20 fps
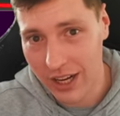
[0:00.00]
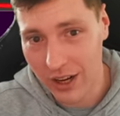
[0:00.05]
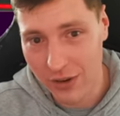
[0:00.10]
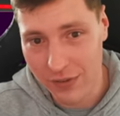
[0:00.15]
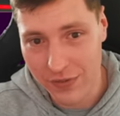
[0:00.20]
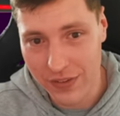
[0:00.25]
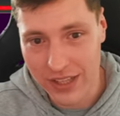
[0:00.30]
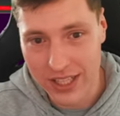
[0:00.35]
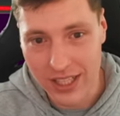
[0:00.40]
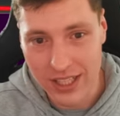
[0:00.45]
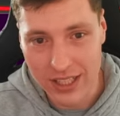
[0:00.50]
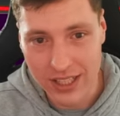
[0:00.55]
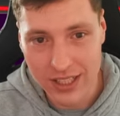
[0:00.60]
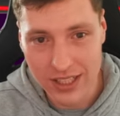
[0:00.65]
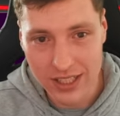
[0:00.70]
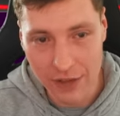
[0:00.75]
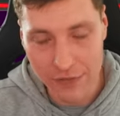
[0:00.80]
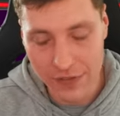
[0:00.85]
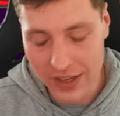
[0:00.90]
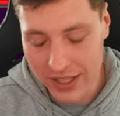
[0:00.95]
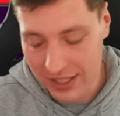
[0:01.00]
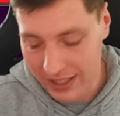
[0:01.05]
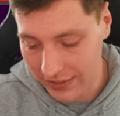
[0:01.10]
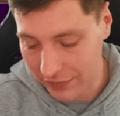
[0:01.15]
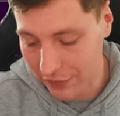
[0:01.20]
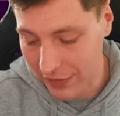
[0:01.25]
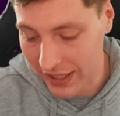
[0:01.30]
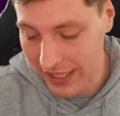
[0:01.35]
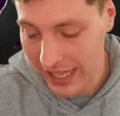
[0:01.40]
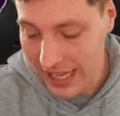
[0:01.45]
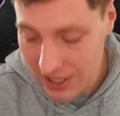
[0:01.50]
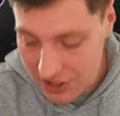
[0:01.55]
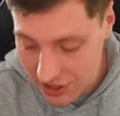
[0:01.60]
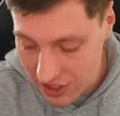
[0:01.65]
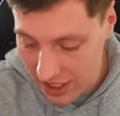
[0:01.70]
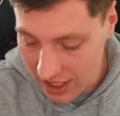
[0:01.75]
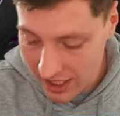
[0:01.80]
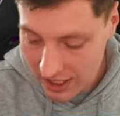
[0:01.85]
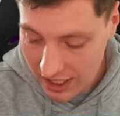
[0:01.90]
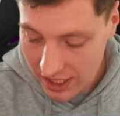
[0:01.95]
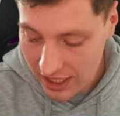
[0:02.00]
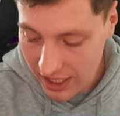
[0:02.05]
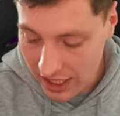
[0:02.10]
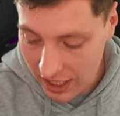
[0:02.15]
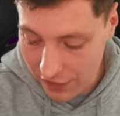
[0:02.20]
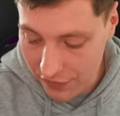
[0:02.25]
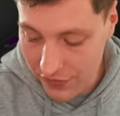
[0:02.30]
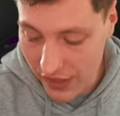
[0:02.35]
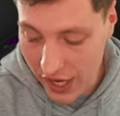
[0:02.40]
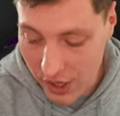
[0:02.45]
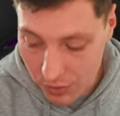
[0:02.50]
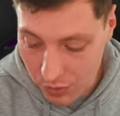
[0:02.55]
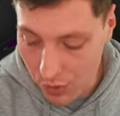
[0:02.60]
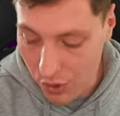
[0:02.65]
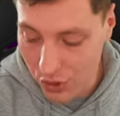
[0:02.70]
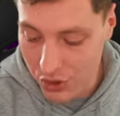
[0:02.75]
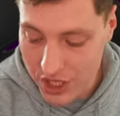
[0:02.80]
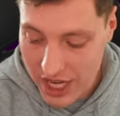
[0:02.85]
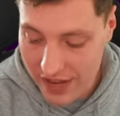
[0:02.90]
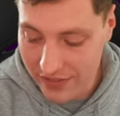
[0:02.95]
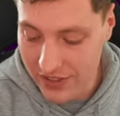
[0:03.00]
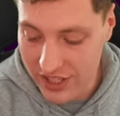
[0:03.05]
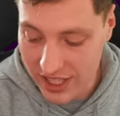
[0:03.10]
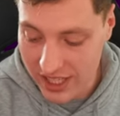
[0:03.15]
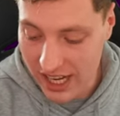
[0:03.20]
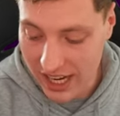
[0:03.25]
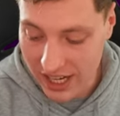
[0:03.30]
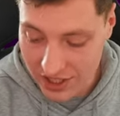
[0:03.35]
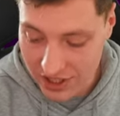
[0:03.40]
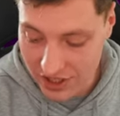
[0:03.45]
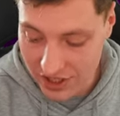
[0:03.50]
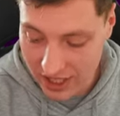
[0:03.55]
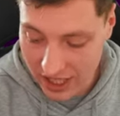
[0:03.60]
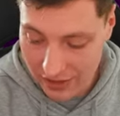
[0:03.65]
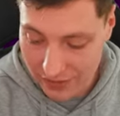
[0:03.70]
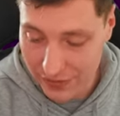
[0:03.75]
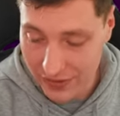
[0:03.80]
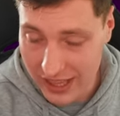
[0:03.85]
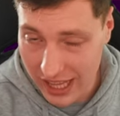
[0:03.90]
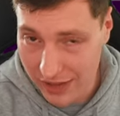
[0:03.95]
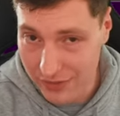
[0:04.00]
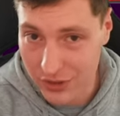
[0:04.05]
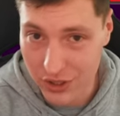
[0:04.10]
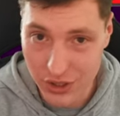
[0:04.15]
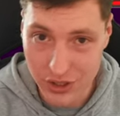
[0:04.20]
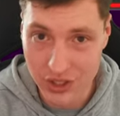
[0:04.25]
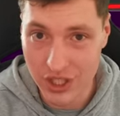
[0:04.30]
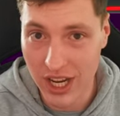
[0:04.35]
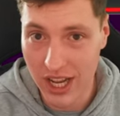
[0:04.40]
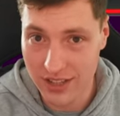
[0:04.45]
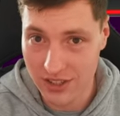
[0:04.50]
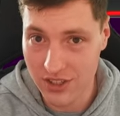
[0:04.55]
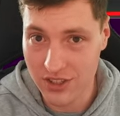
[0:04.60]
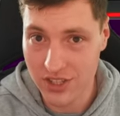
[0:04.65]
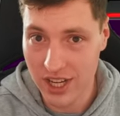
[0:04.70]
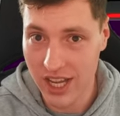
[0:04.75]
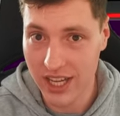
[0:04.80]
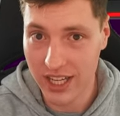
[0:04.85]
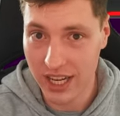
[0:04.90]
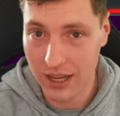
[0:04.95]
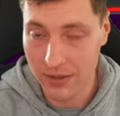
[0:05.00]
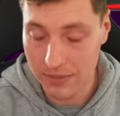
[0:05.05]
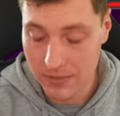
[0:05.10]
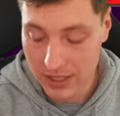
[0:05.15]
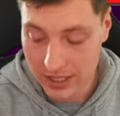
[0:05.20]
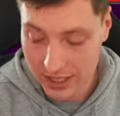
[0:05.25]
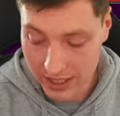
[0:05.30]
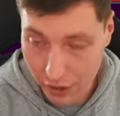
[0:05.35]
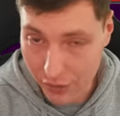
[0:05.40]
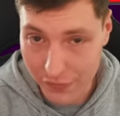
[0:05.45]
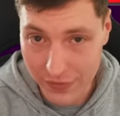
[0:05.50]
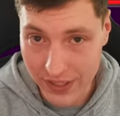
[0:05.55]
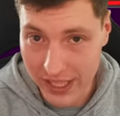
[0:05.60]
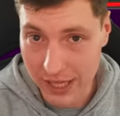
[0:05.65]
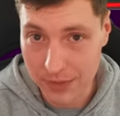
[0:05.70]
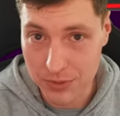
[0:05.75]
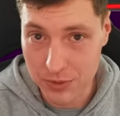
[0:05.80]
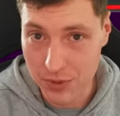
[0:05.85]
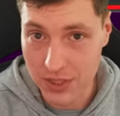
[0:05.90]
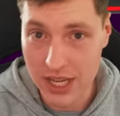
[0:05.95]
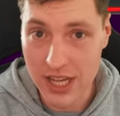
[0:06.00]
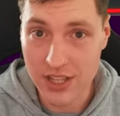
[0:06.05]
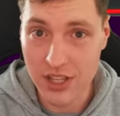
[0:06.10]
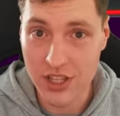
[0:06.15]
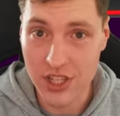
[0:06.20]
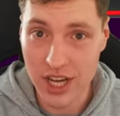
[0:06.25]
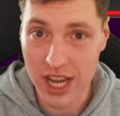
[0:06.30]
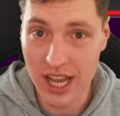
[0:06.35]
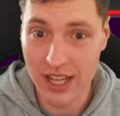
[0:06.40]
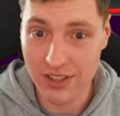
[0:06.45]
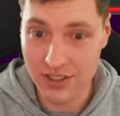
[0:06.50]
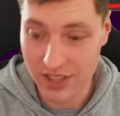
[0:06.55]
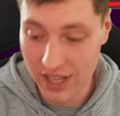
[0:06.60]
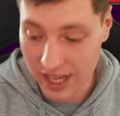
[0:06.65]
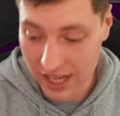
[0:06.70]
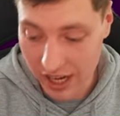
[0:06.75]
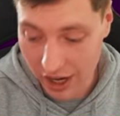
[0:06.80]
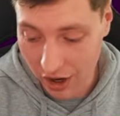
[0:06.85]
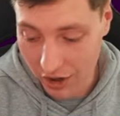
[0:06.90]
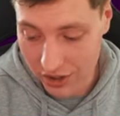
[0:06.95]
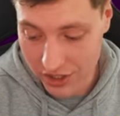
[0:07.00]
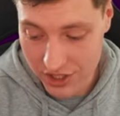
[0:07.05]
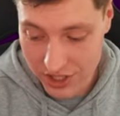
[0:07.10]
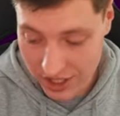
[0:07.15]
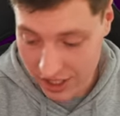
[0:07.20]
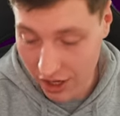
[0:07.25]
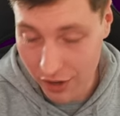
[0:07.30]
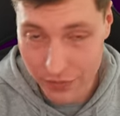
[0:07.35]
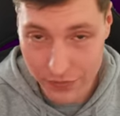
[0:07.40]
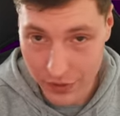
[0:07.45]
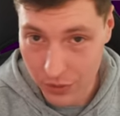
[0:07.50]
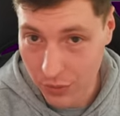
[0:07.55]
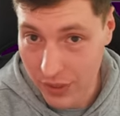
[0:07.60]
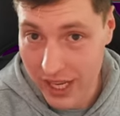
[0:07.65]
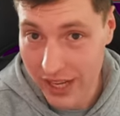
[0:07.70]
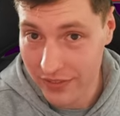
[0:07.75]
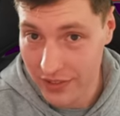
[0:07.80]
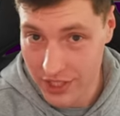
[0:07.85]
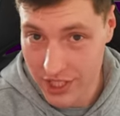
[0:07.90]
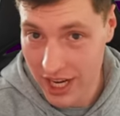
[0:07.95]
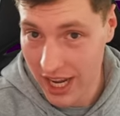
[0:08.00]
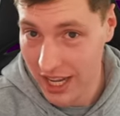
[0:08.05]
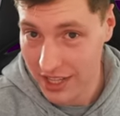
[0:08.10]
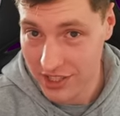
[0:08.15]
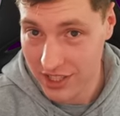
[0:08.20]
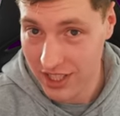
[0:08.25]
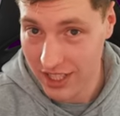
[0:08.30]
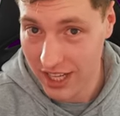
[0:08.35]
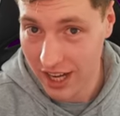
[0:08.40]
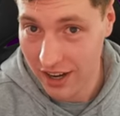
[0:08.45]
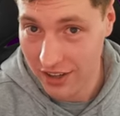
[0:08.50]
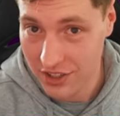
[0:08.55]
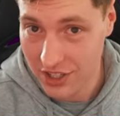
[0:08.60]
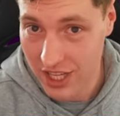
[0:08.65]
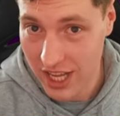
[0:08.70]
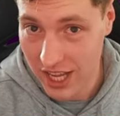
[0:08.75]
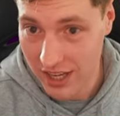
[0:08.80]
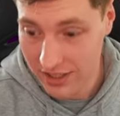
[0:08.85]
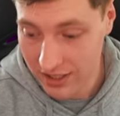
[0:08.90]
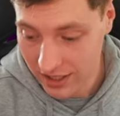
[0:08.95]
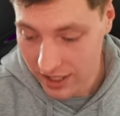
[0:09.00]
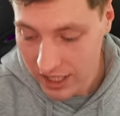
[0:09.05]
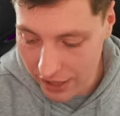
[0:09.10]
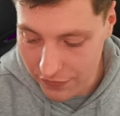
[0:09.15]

I don't think, I think for Leicester, if they weren't to have a deduction, I think they have a good chance of staying up. I don't think Ipswich has a chance, and I honestly don't think we have a chance at the current stand.